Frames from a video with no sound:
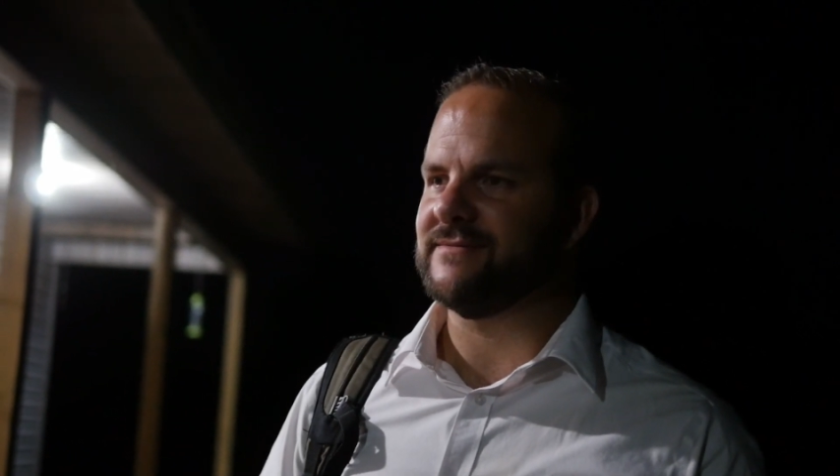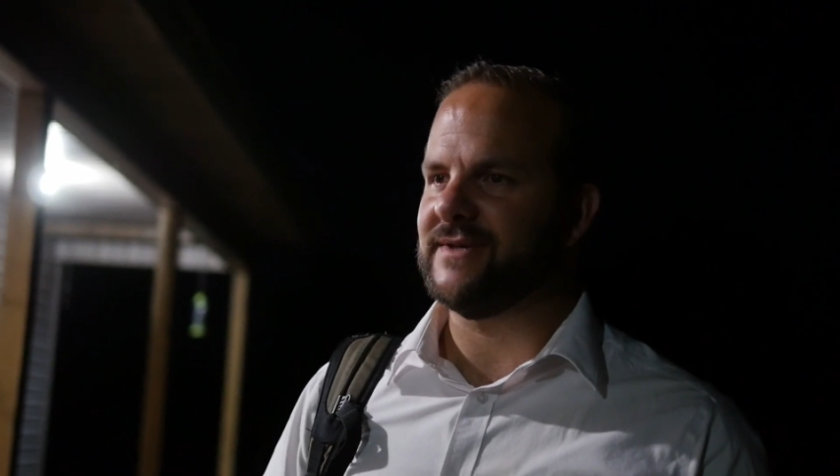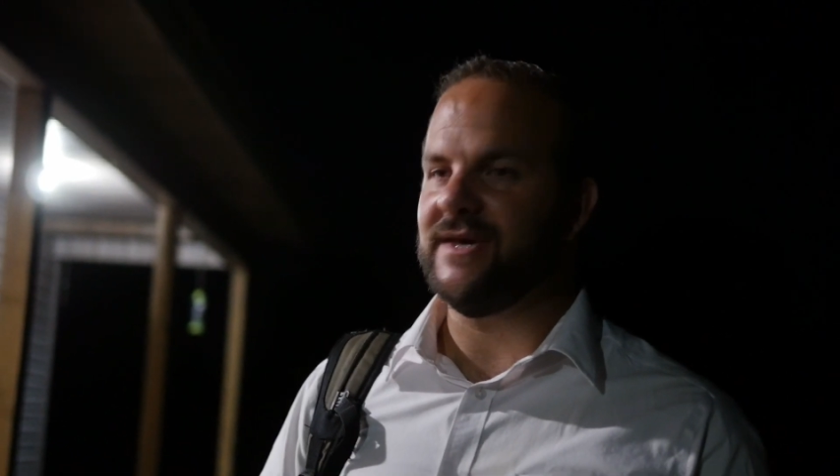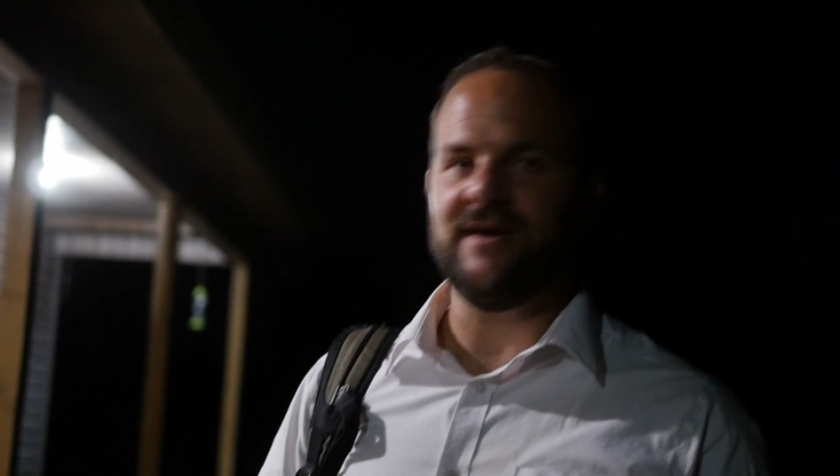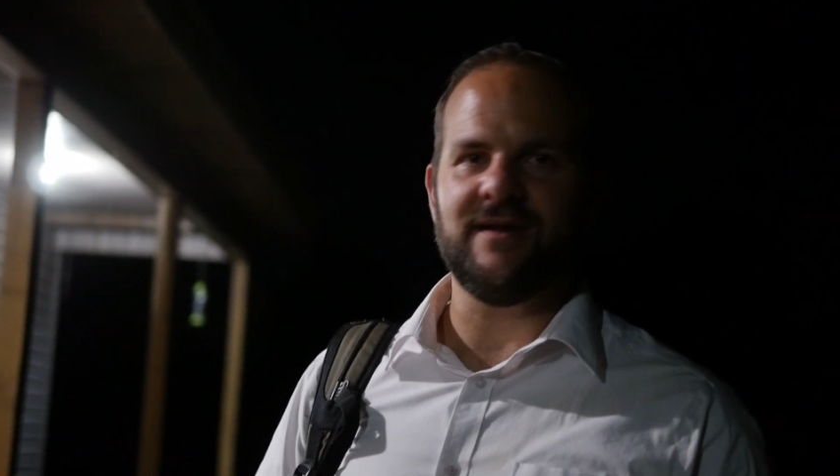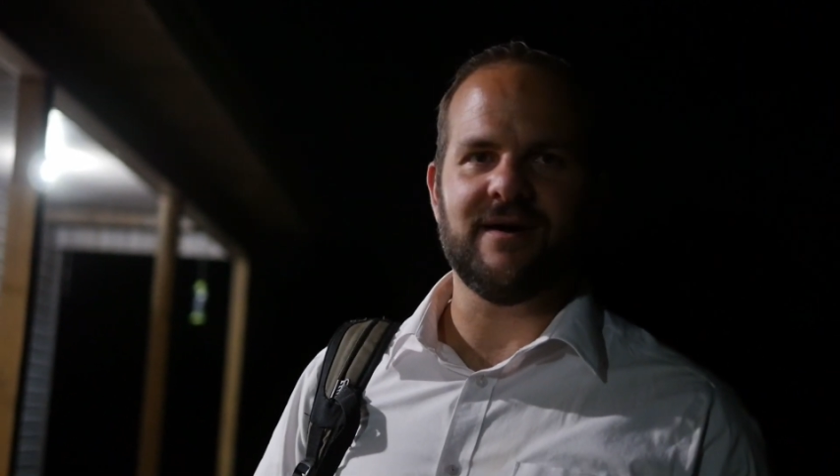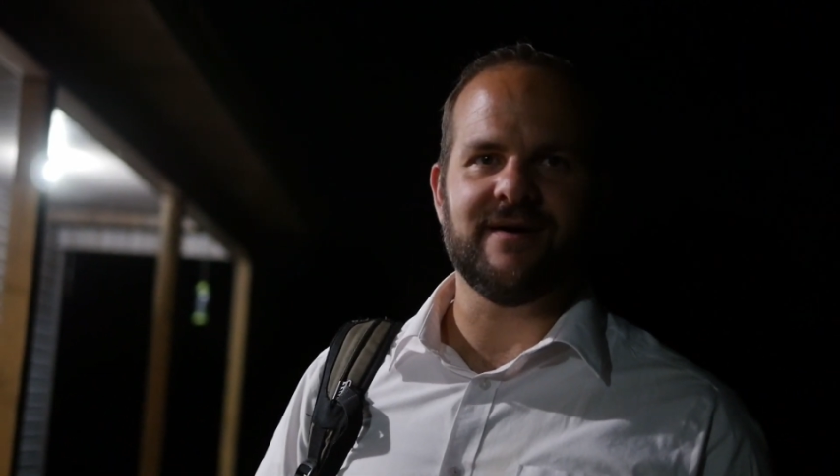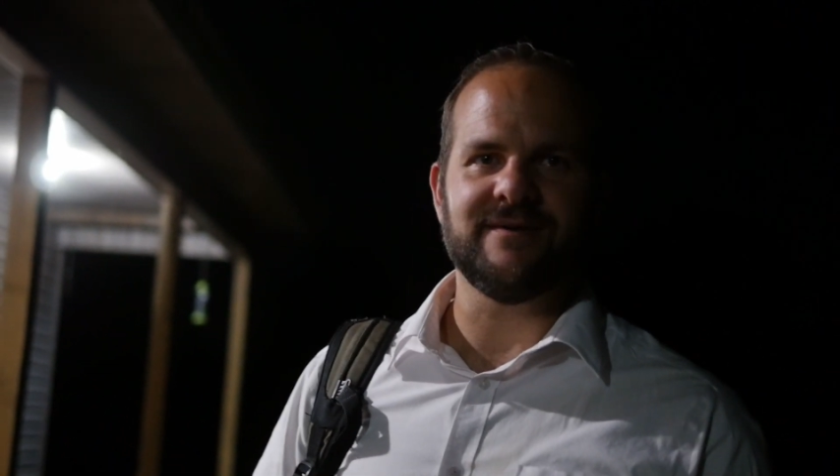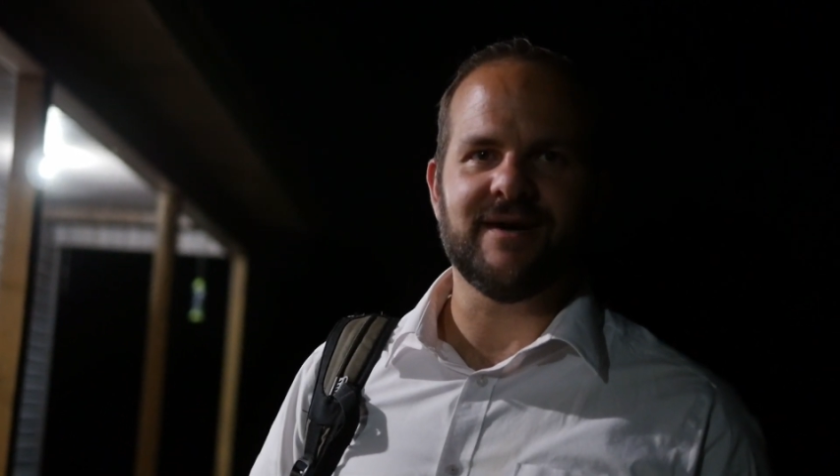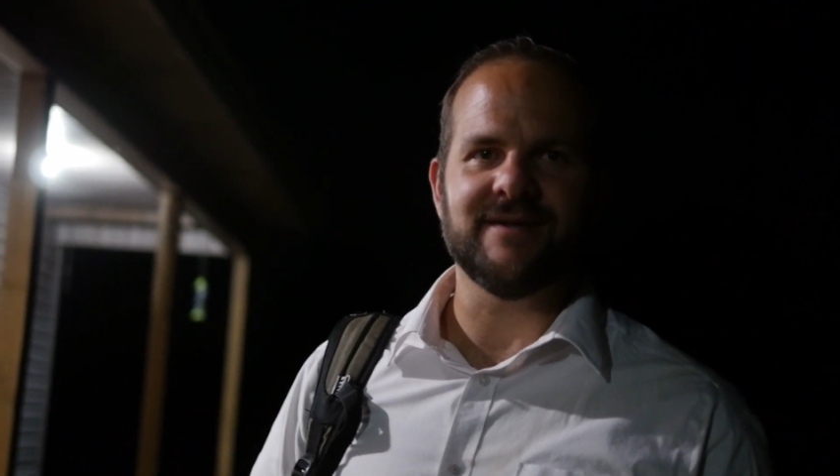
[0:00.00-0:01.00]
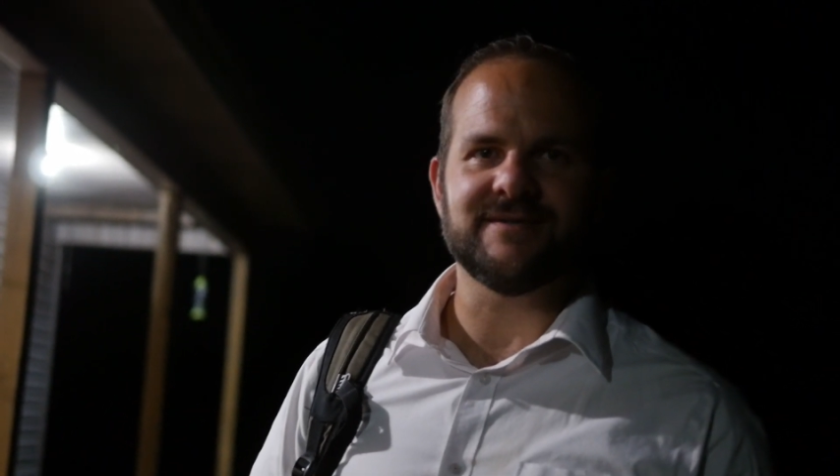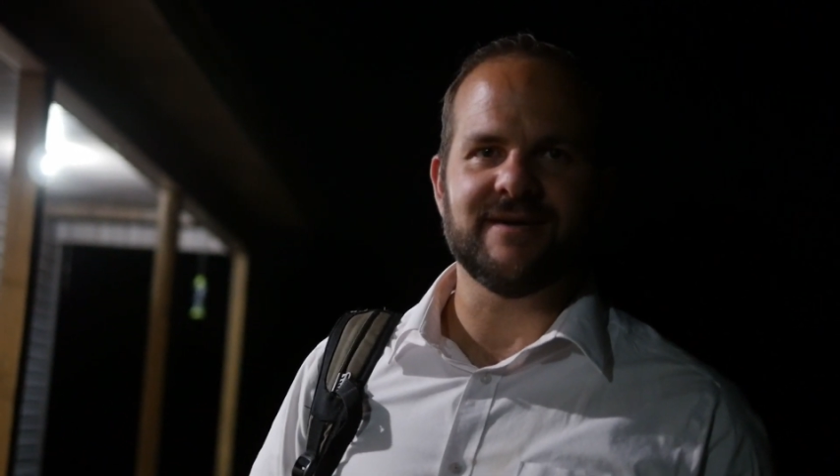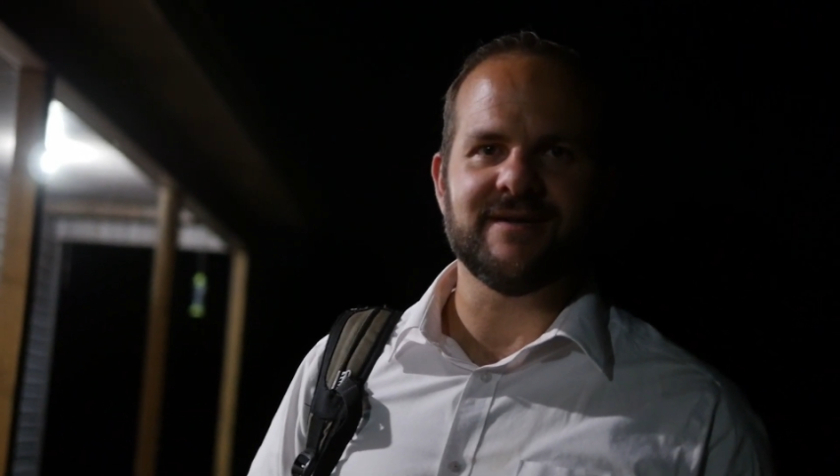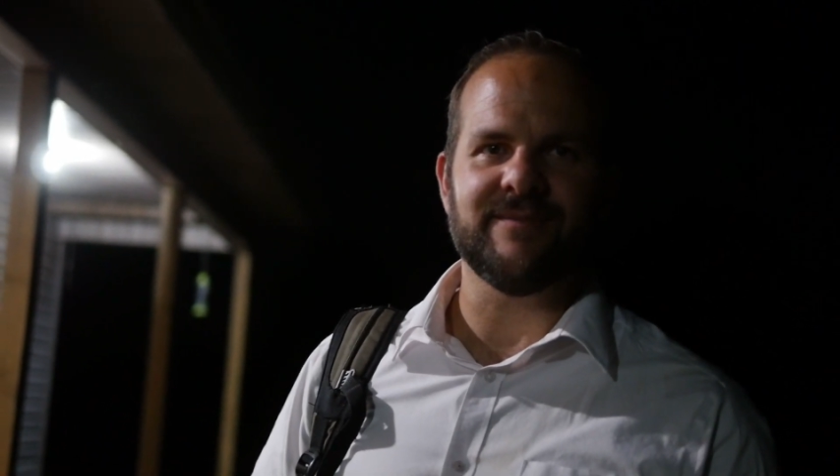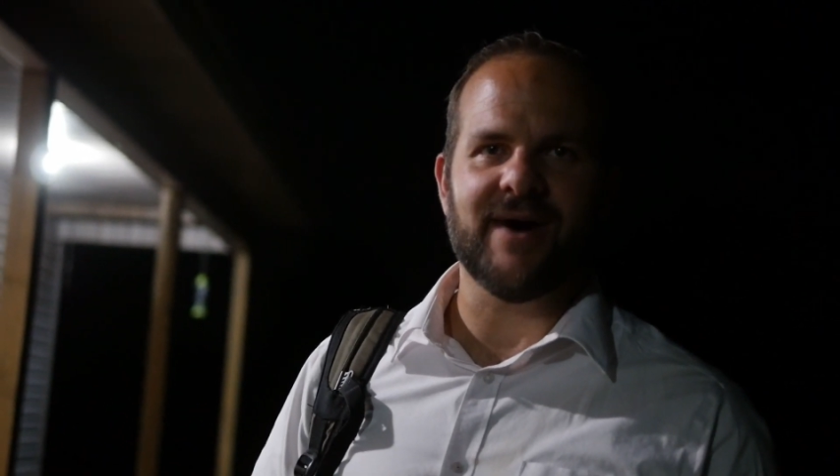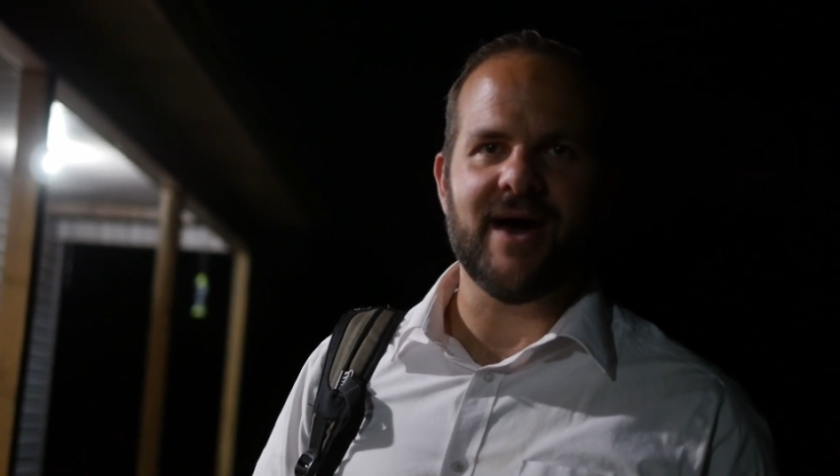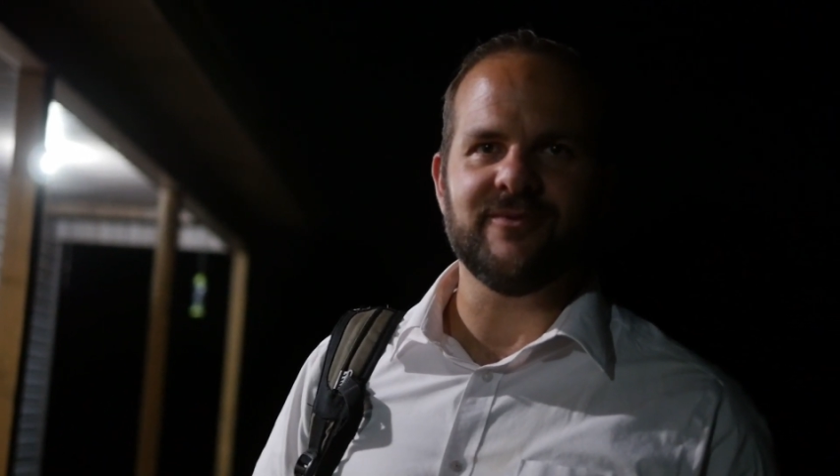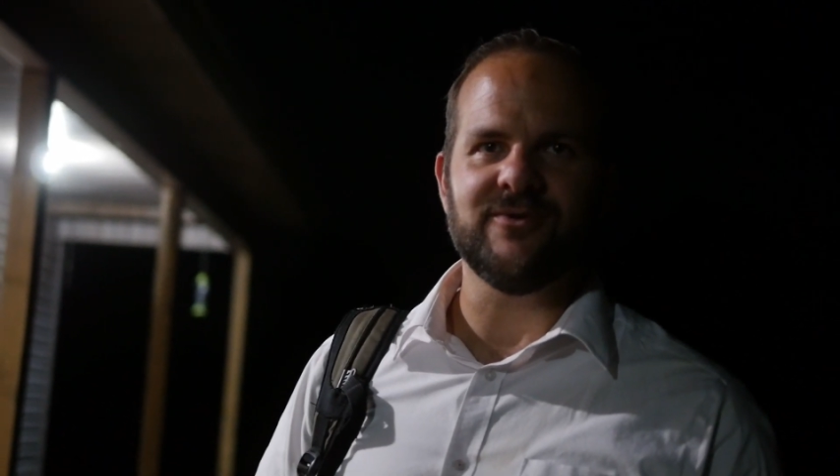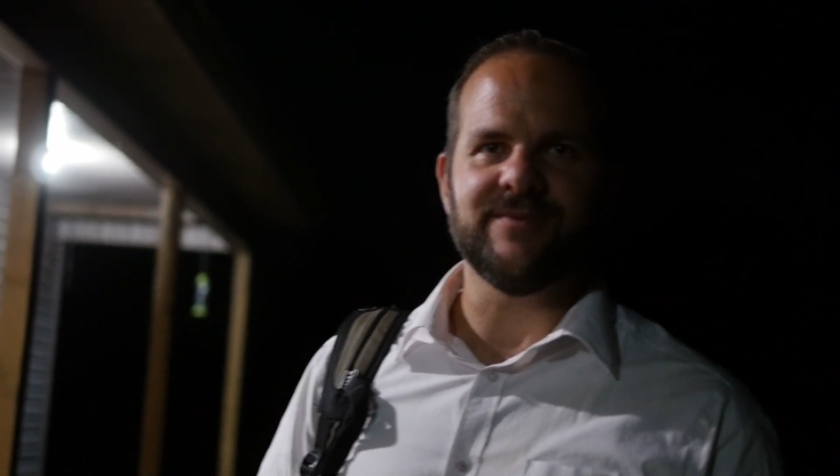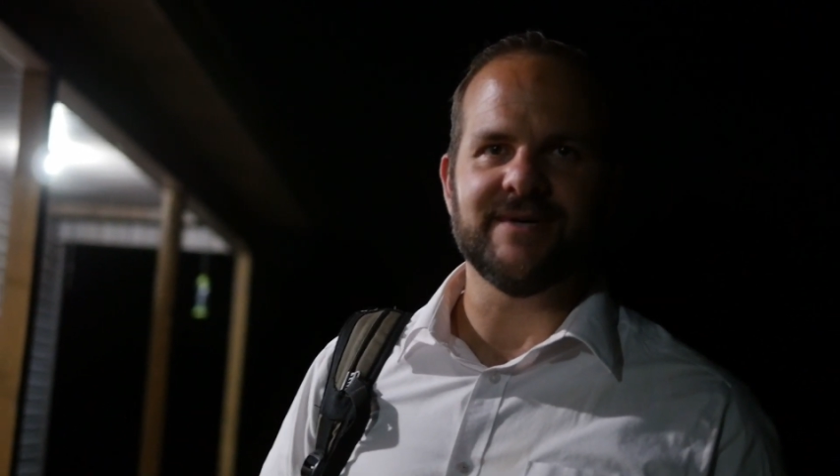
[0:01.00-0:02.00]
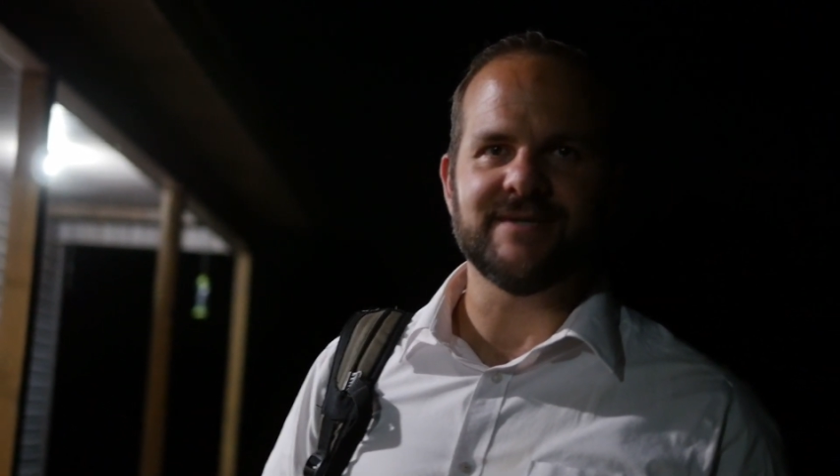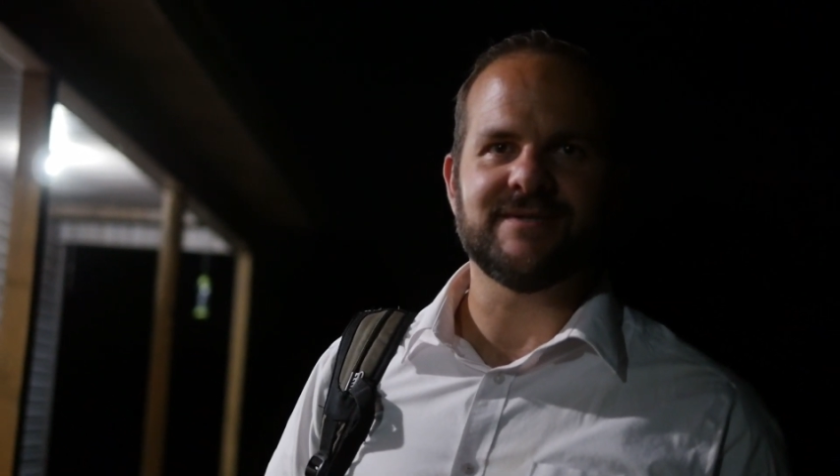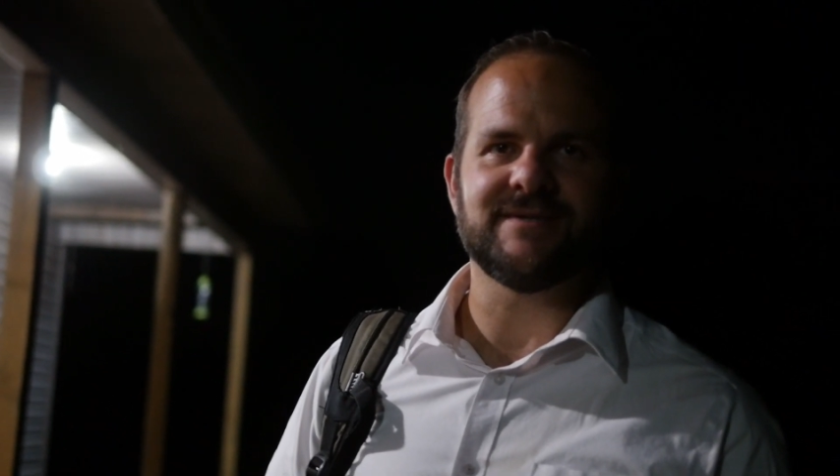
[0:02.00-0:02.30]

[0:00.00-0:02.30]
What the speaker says: keen on studying the Bible, but